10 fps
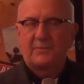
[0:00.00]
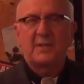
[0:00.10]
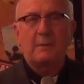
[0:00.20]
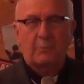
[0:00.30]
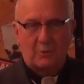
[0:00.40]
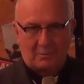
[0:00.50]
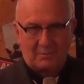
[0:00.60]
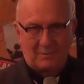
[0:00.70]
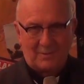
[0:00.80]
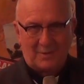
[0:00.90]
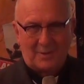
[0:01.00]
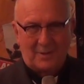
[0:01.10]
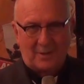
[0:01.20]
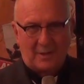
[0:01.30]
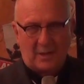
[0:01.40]
deeper.
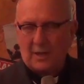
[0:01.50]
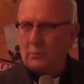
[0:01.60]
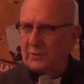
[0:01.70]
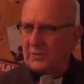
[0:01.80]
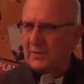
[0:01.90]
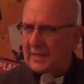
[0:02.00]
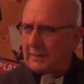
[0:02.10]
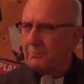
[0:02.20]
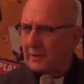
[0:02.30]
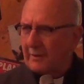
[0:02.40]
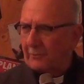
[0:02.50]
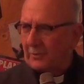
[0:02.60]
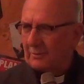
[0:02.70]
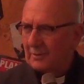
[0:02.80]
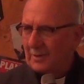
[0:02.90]
And it was deep level.
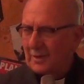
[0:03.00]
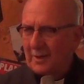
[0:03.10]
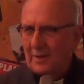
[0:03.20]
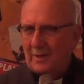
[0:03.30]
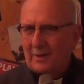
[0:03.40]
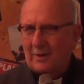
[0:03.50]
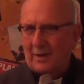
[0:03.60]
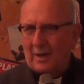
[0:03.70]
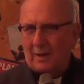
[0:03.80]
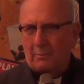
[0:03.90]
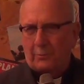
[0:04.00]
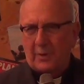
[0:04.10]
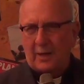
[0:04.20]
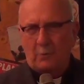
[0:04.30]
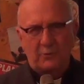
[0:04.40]

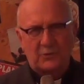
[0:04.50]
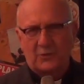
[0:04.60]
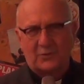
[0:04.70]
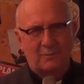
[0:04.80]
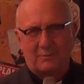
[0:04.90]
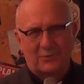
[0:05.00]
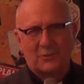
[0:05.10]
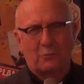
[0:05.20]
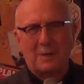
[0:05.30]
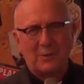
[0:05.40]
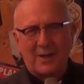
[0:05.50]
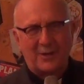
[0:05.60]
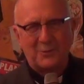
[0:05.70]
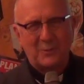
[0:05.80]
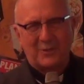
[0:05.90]
Prayer was just screaming
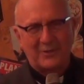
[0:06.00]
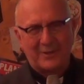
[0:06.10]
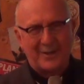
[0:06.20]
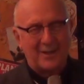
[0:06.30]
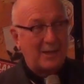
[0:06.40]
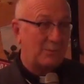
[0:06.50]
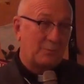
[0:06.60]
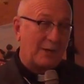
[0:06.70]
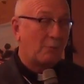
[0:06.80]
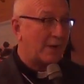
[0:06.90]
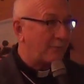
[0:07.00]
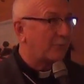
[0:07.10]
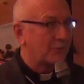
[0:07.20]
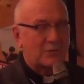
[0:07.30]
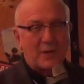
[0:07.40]
out in the middle of the night. My
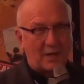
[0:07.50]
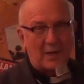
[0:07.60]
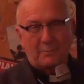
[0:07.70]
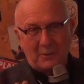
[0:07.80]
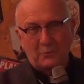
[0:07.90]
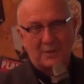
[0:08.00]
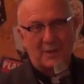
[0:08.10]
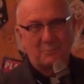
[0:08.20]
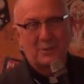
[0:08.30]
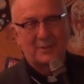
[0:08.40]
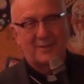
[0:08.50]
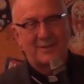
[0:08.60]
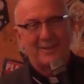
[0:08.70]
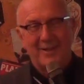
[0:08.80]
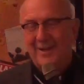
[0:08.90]
wife was not happy with that, but
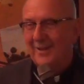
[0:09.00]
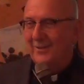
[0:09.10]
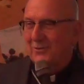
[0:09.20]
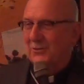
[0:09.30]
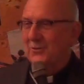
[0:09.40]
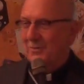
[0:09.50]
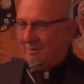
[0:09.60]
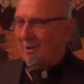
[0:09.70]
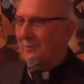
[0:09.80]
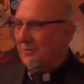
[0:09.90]
you just, all of